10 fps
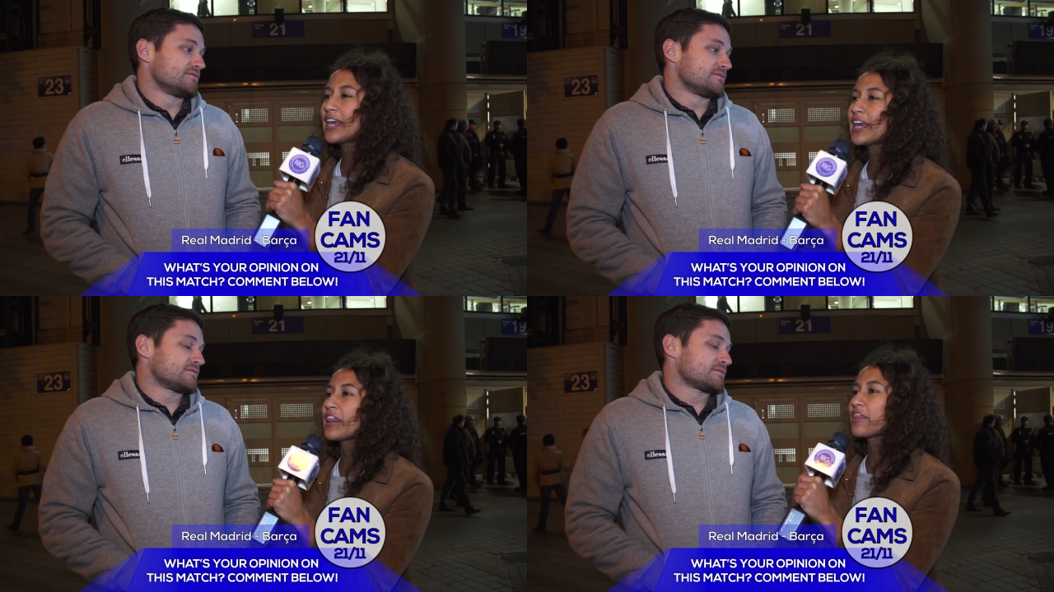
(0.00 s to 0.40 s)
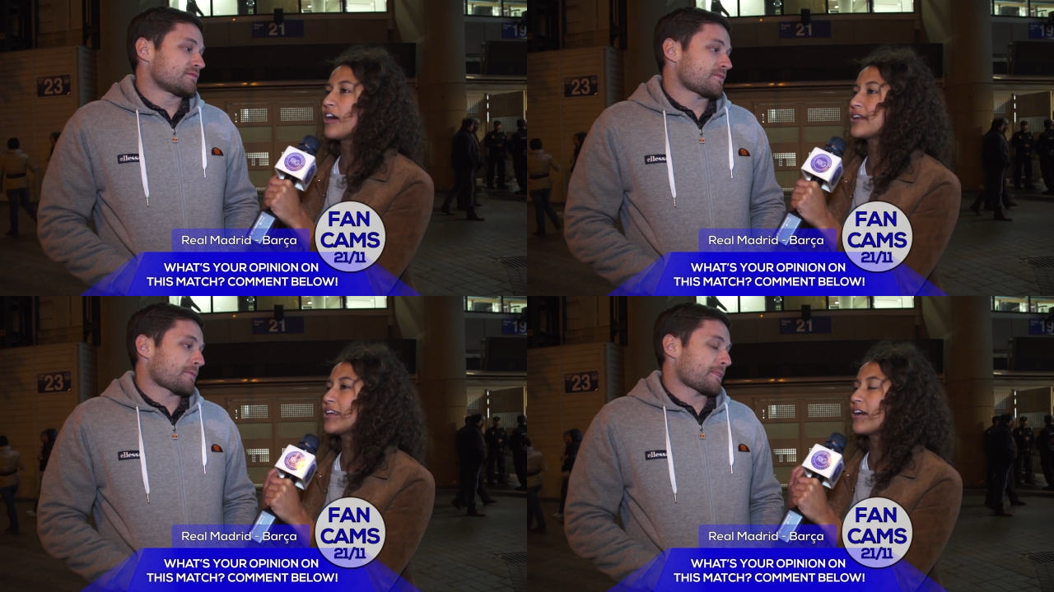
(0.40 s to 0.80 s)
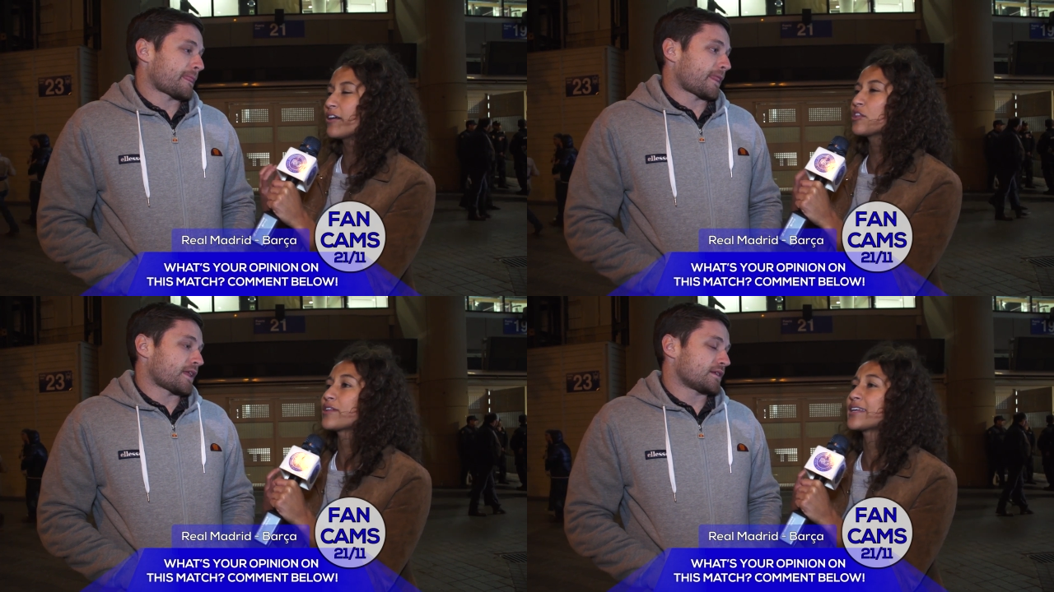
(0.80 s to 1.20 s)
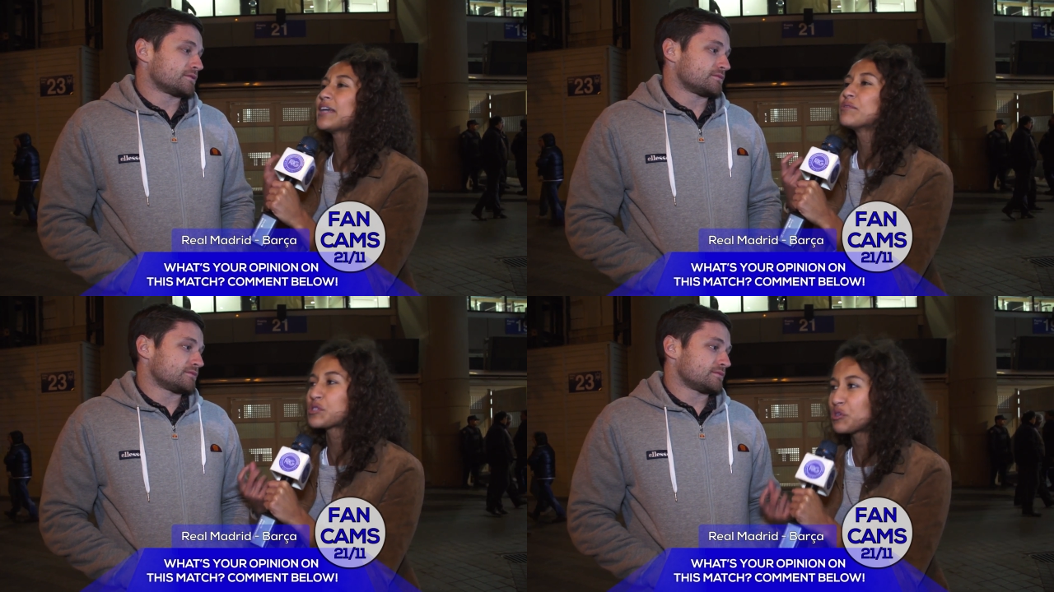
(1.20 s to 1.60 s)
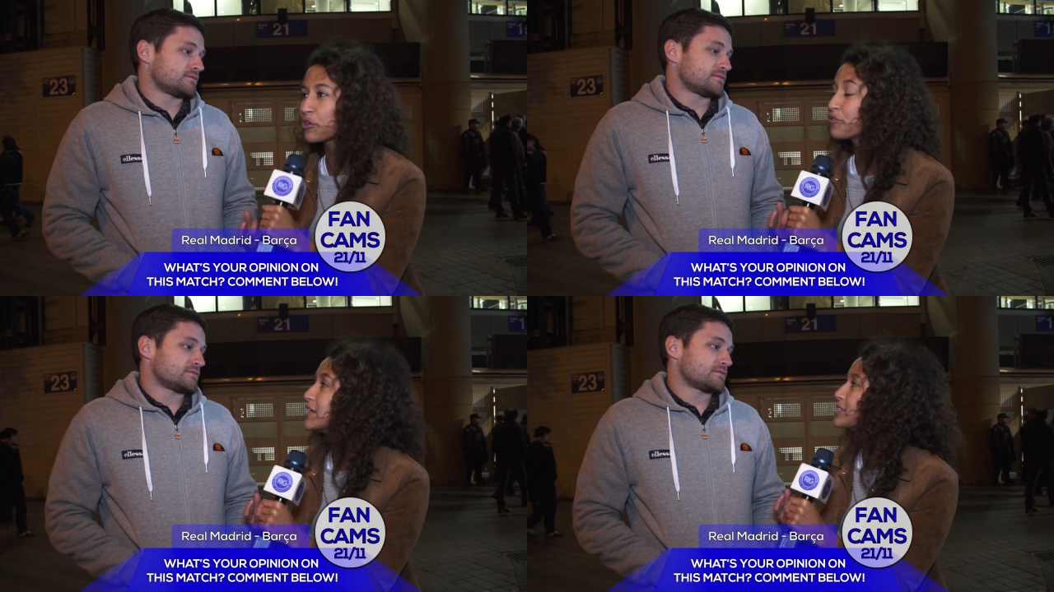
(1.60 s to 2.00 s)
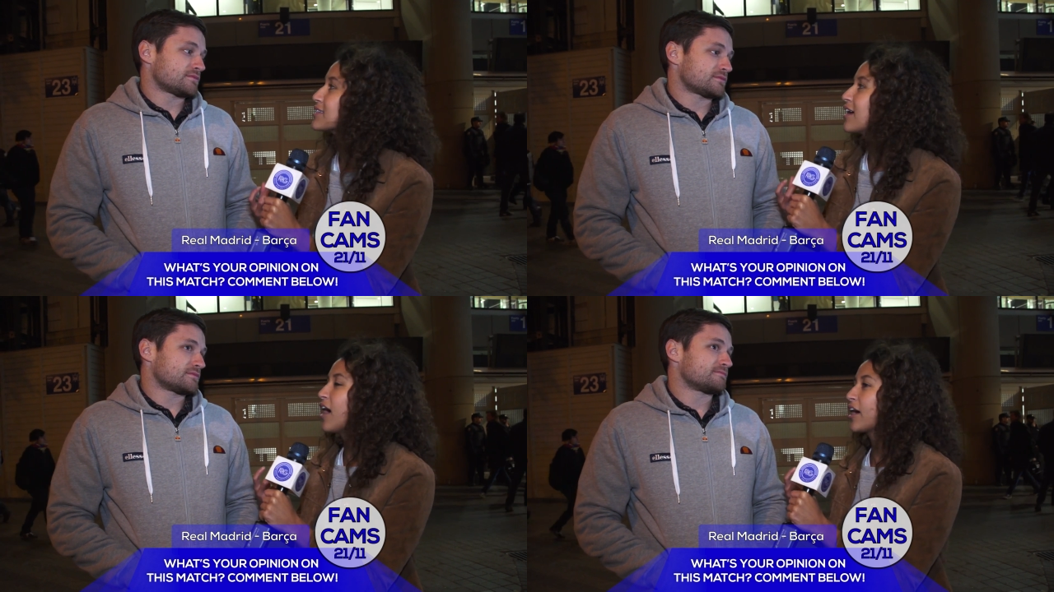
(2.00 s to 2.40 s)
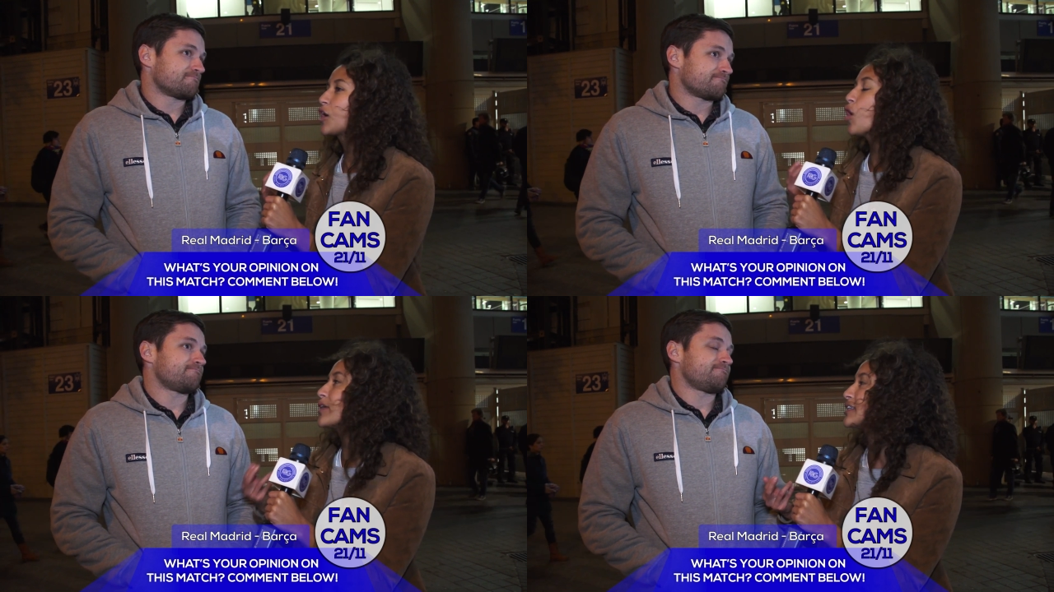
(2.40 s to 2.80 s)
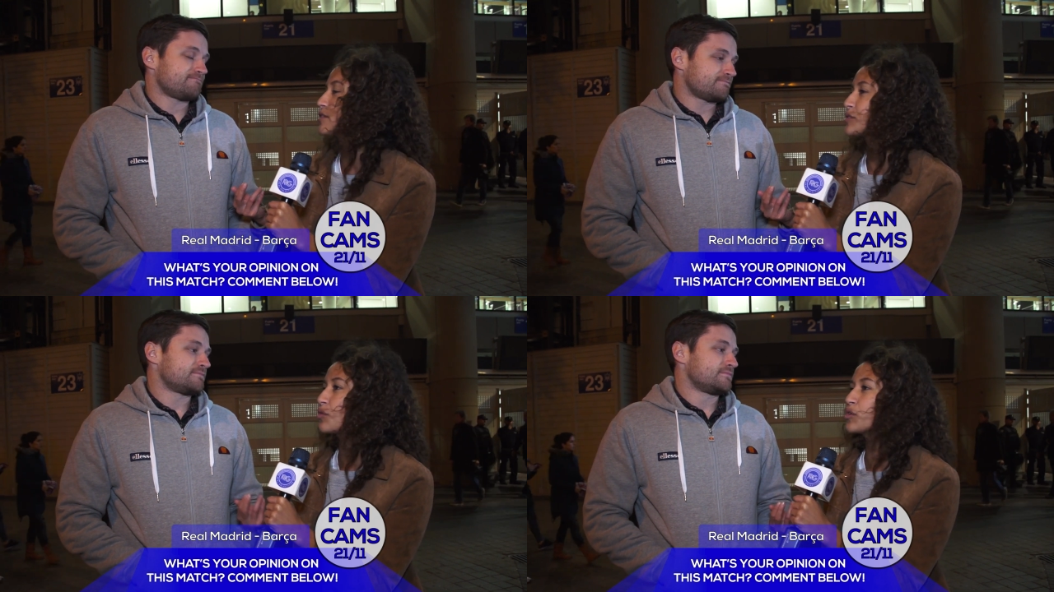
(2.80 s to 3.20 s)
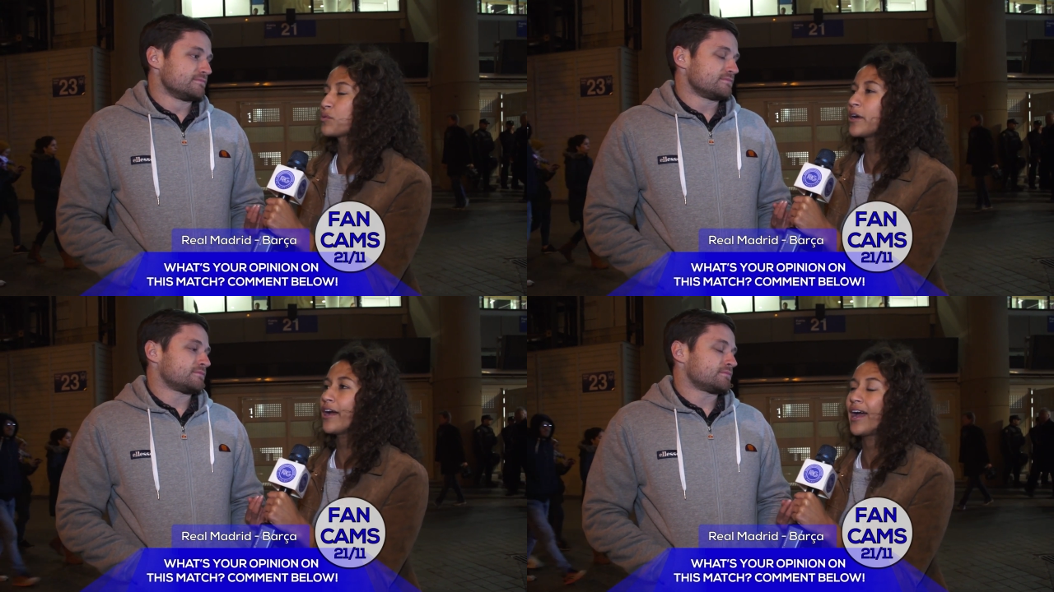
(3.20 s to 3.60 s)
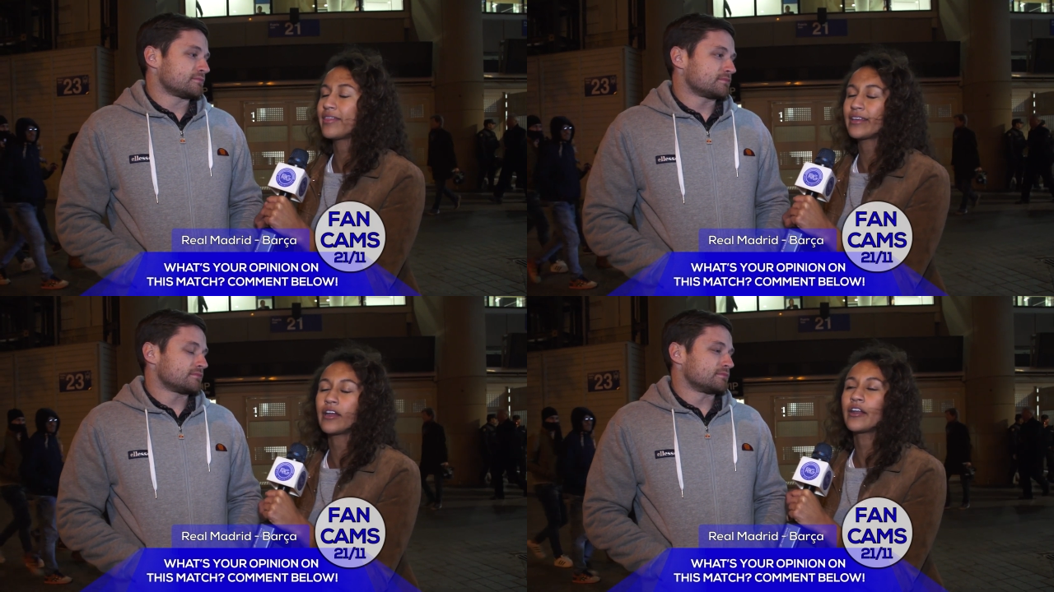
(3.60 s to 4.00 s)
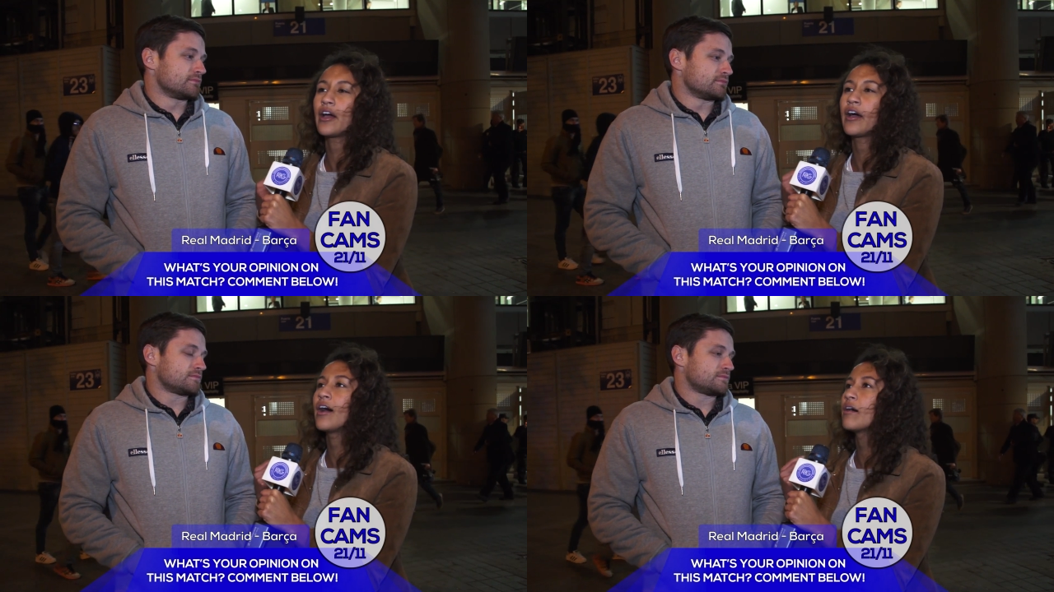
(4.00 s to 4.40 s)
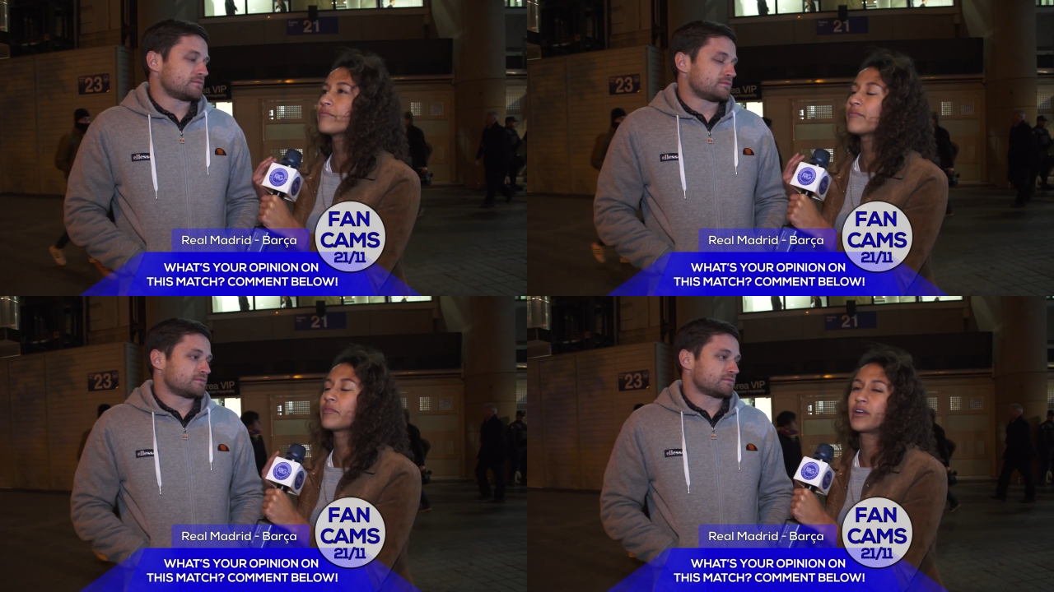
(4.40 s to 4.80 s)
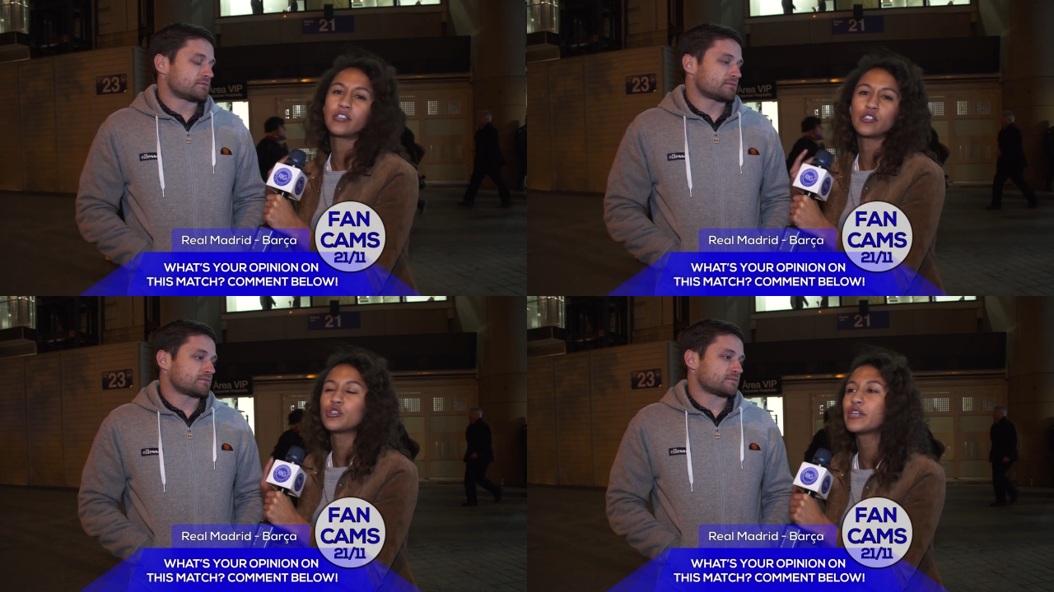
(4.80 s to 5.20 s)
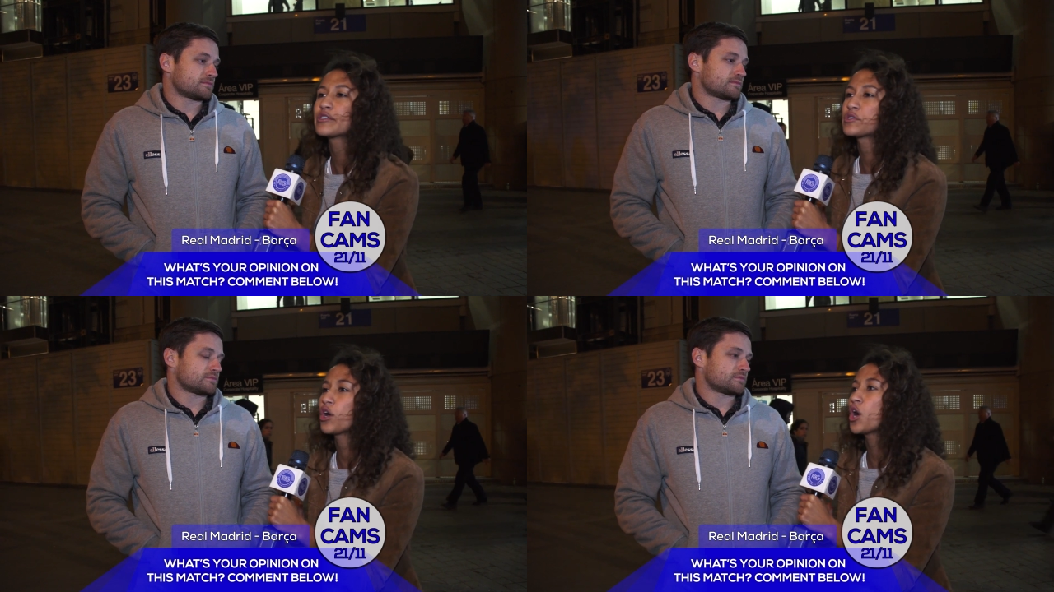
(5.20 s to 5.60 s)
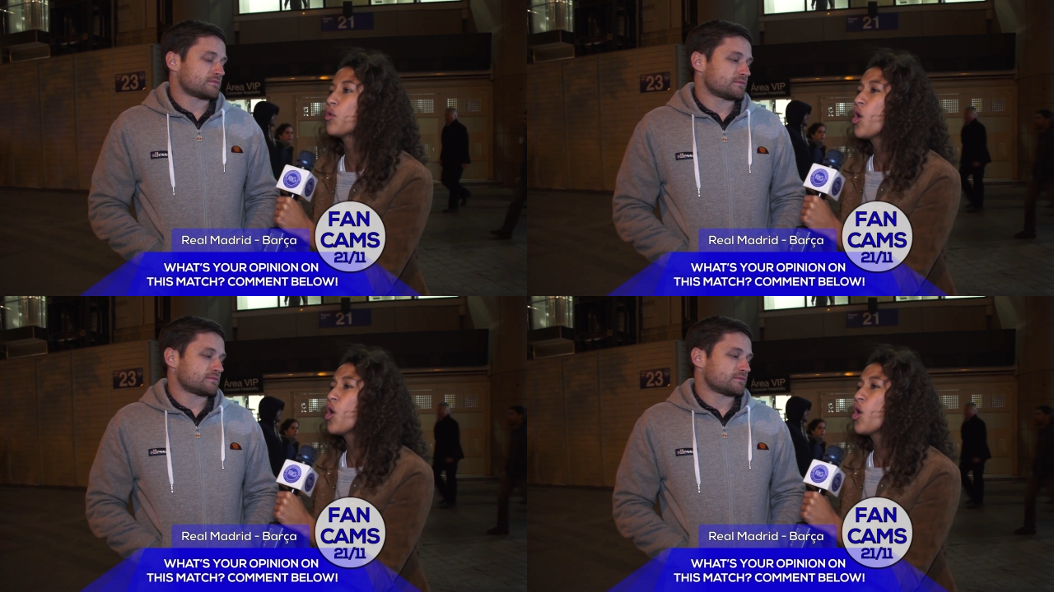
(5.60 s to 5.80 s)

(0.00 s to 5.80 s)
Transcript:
Speaker 1: he thought he. It looked like he was nervous going into those goals where I think uh, Ronaldo two years ago